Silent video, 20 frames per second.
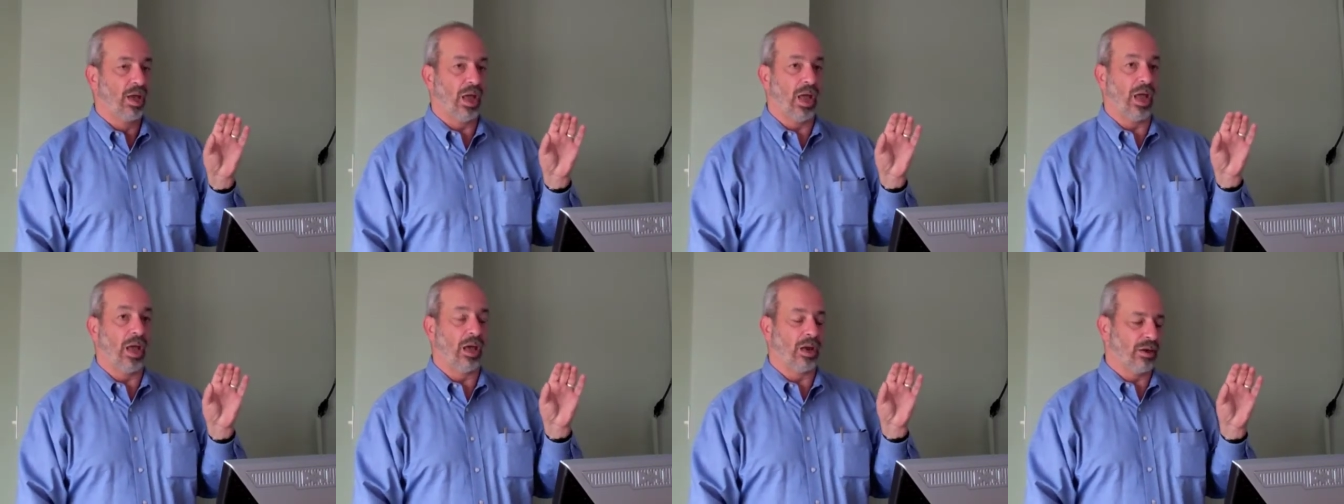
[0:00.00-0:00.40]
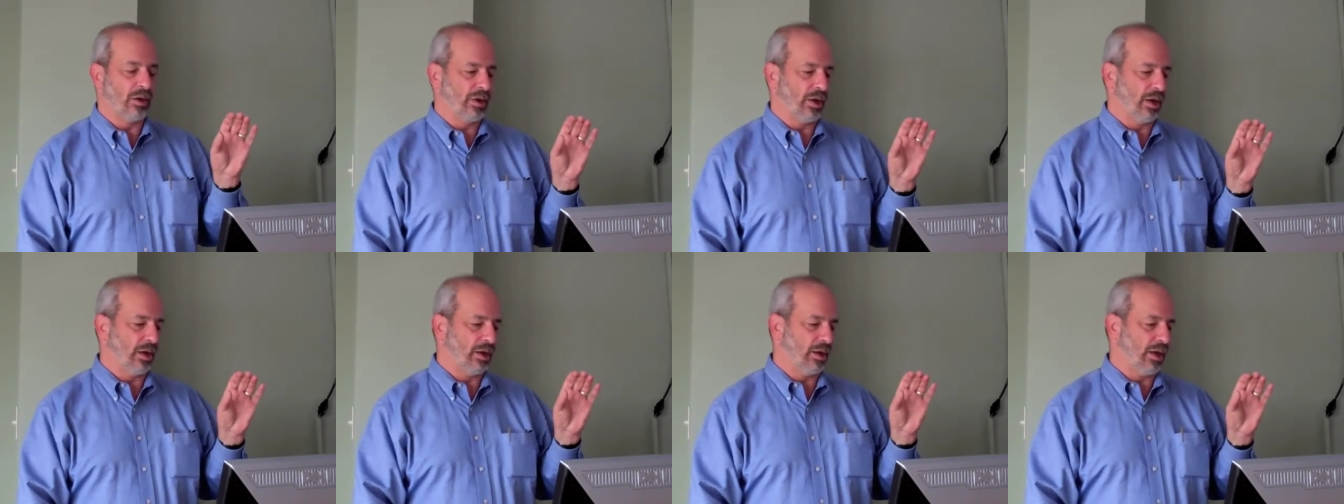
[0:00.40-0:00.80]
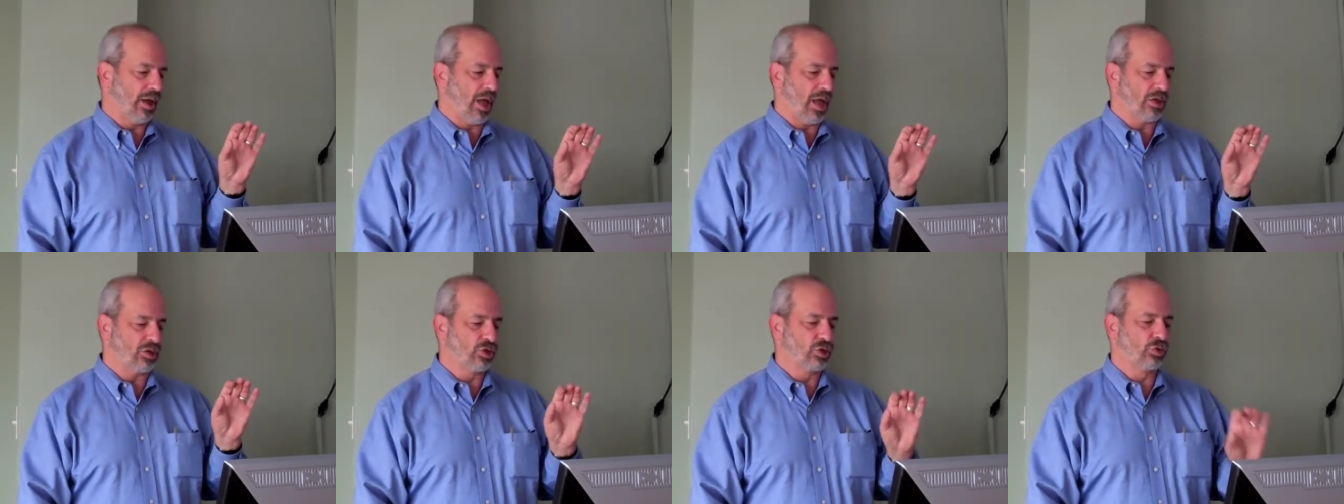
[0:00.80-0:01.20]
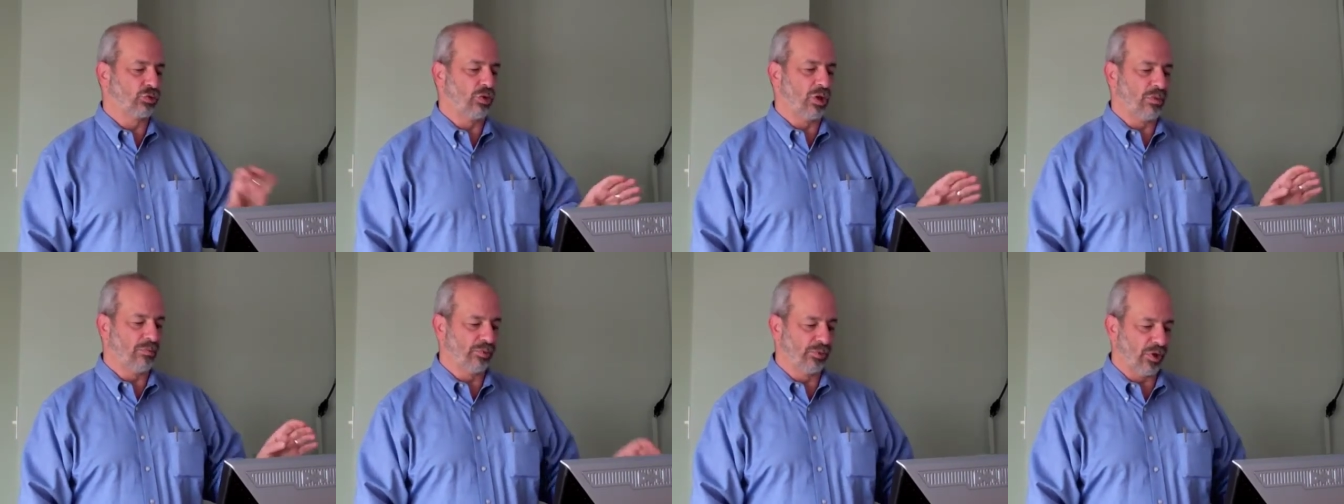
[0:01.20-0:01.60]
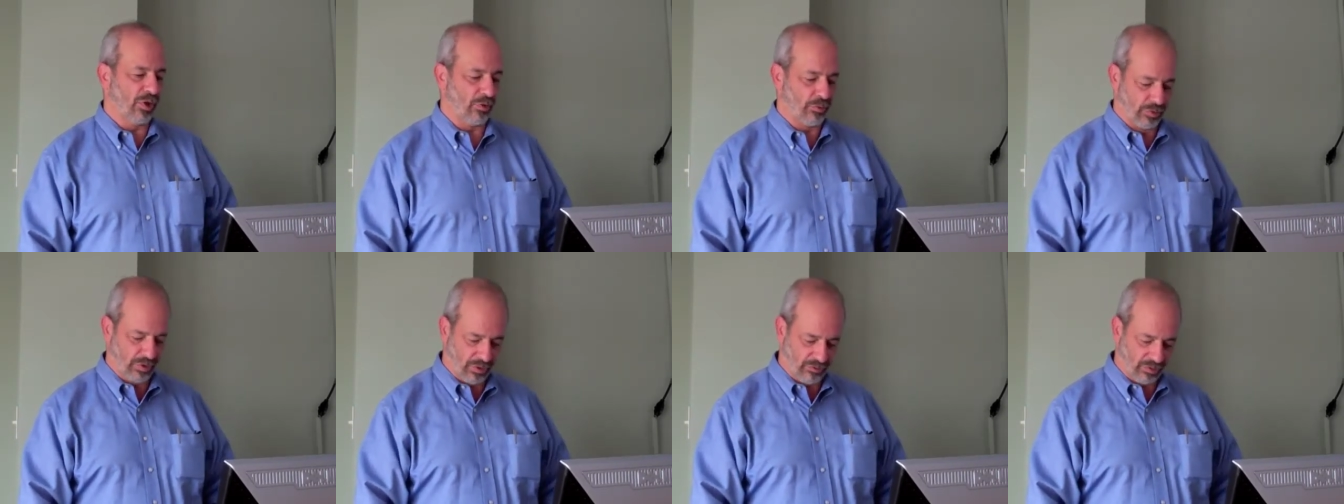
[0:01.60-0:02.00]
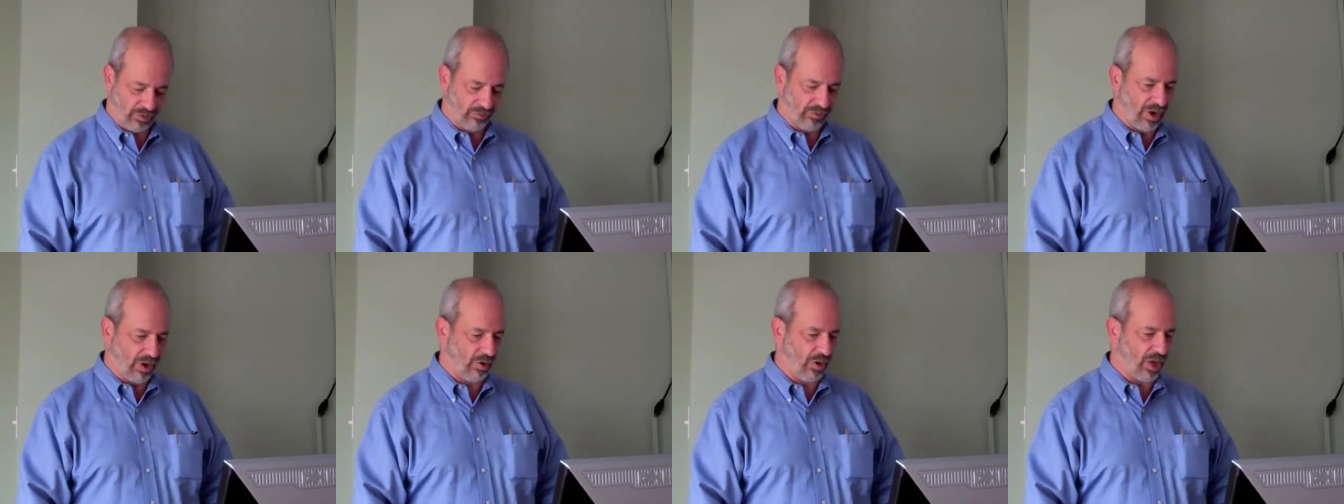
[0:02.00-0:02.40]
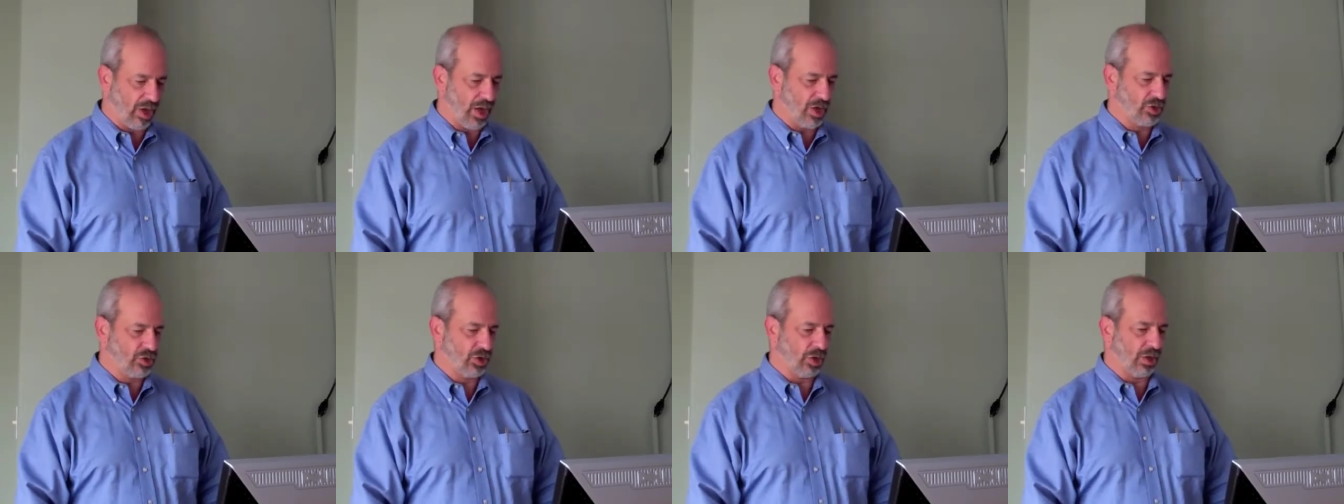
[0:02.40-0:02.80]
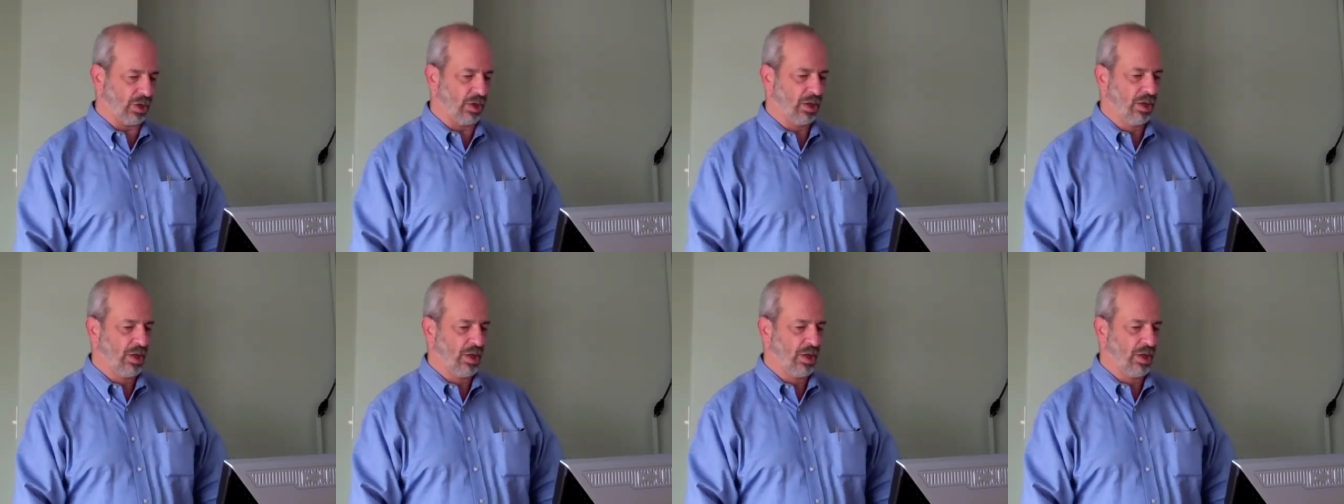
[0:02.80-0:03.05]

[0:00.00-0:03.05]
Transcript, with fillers: and, uh, and stream flow-driven variation.